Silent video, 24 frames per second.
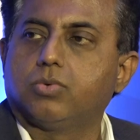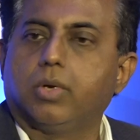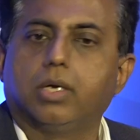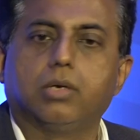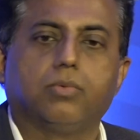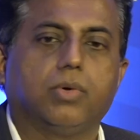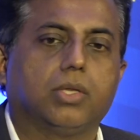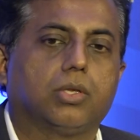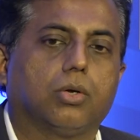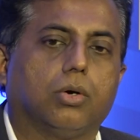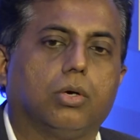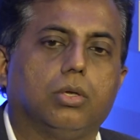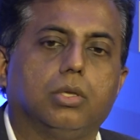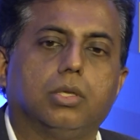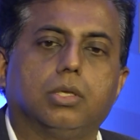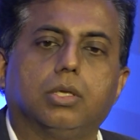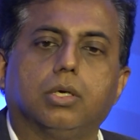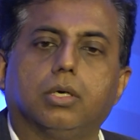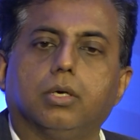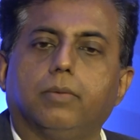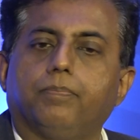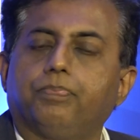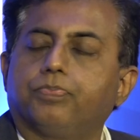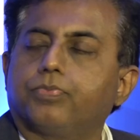where with all
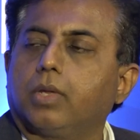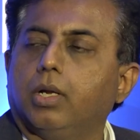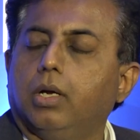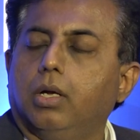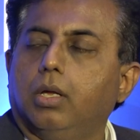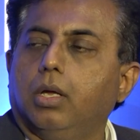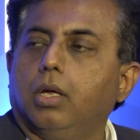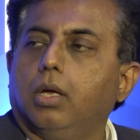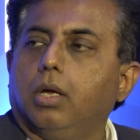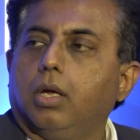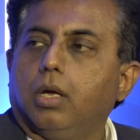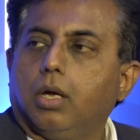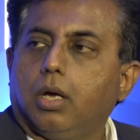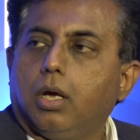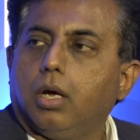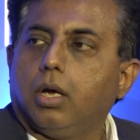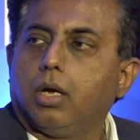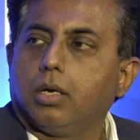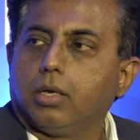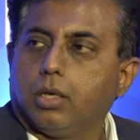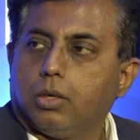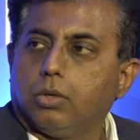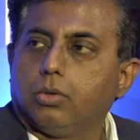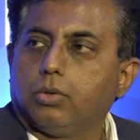the
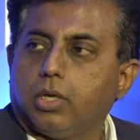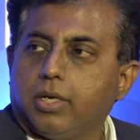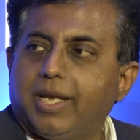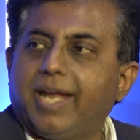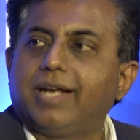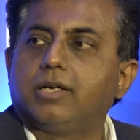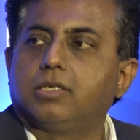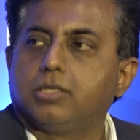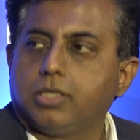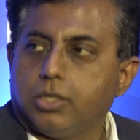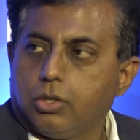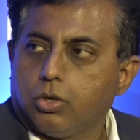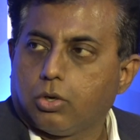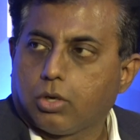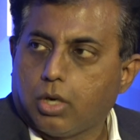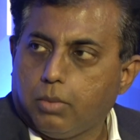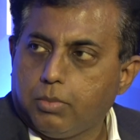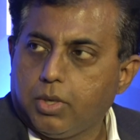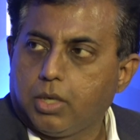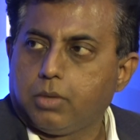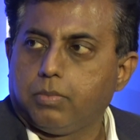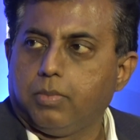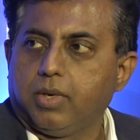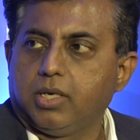the net zero
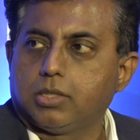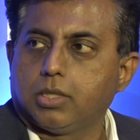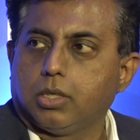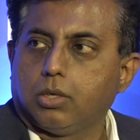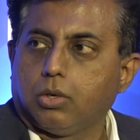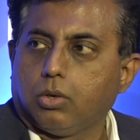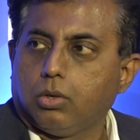commitments and